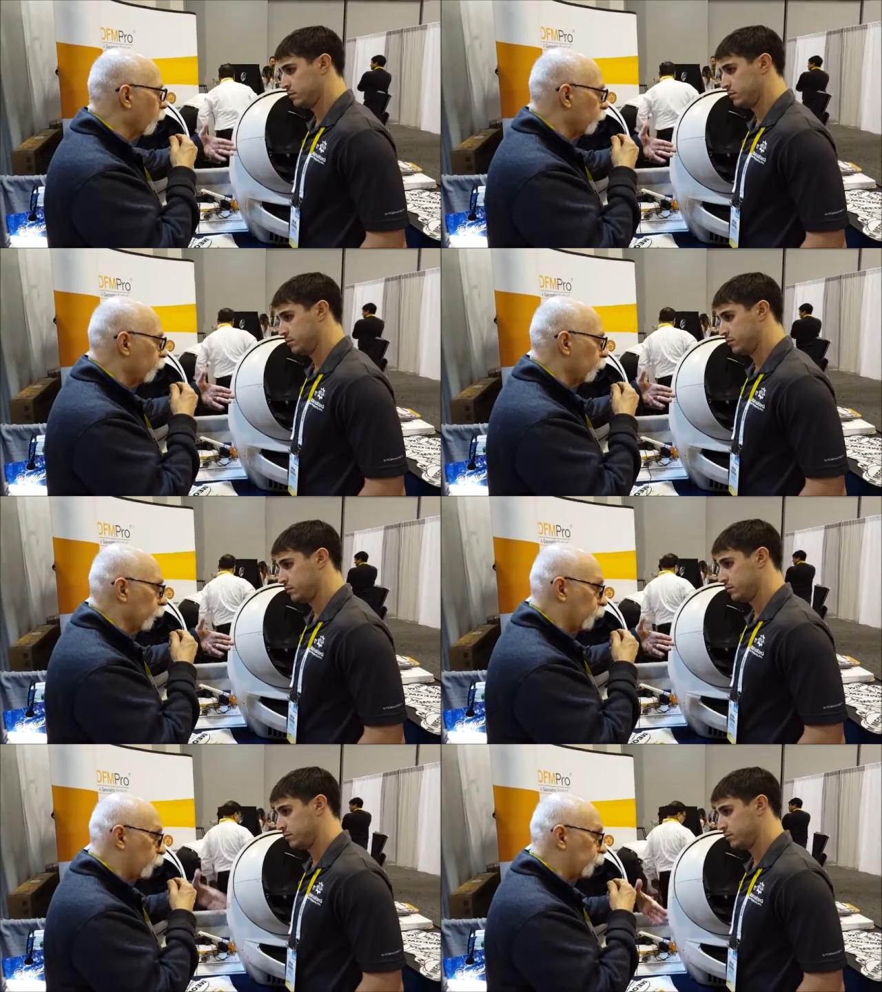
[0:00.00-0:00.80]
Speaker 1: model
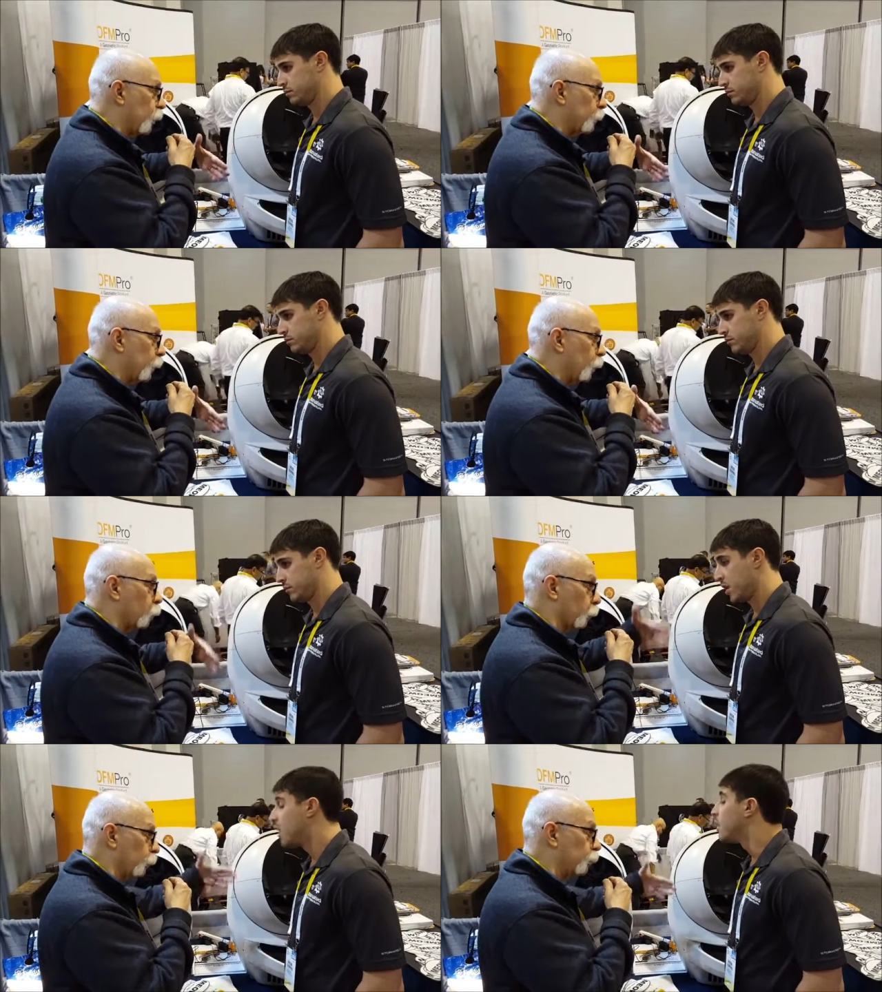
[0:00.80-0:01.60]
that just came out
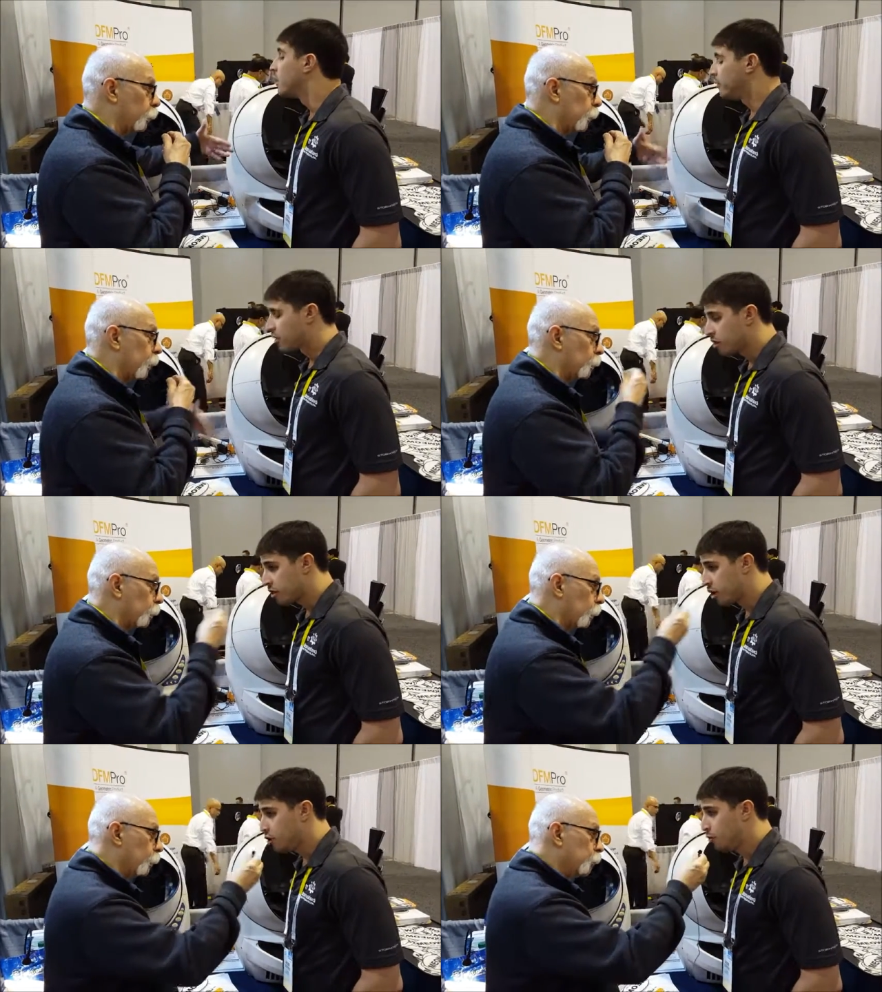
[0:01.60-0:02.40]
or is coming out?
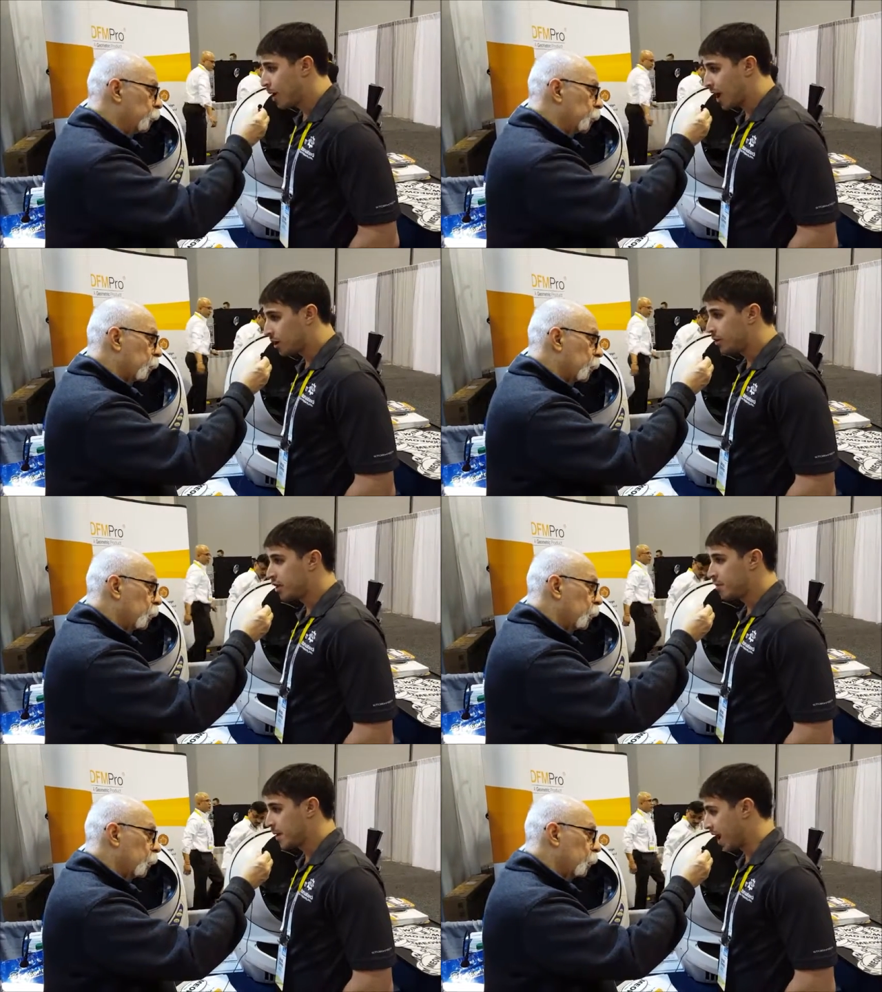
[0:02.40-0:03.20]
The new model
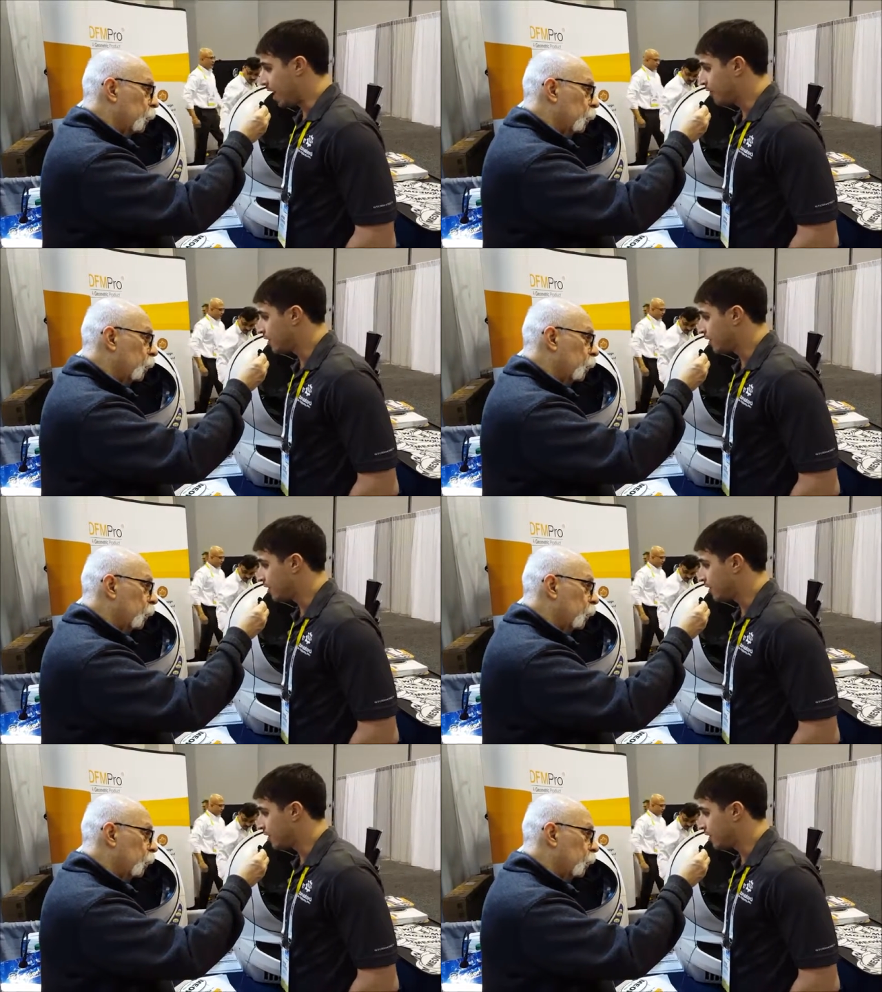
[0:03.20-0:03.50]
that's been out.